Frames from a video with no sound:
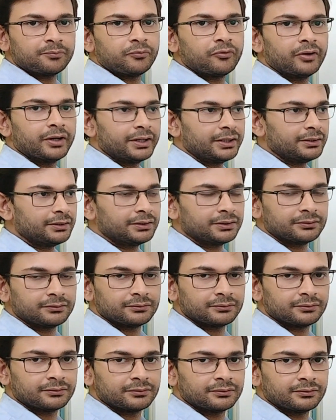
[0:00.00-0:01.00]
point
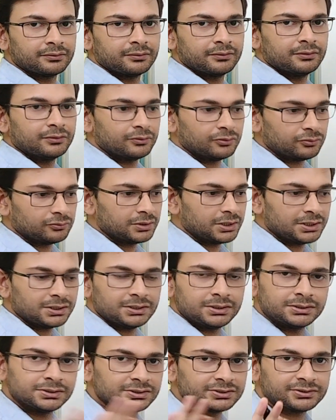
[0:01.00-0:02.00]
to the
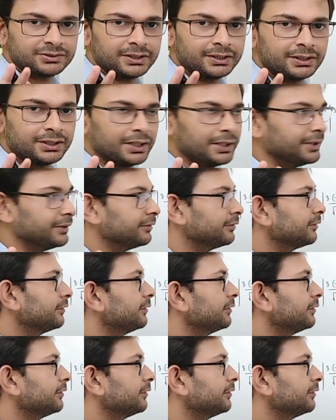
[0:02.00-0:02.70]
straight line.